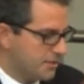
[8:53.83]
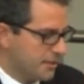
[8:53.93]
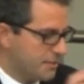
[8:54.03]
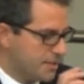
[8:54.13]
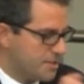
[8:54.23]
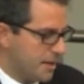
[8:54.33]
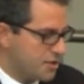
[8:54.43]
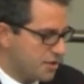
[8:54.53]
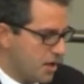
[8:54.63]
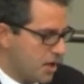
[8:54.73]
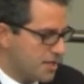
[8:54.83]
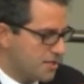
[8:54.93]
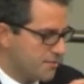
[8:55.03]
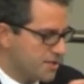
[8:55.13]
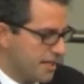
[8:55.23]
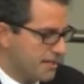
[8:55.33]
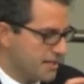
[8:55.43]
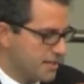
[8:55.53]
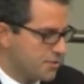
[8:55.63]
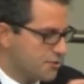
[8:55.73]
cleanup, and inspection costs of retaining
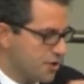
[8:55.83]
the existing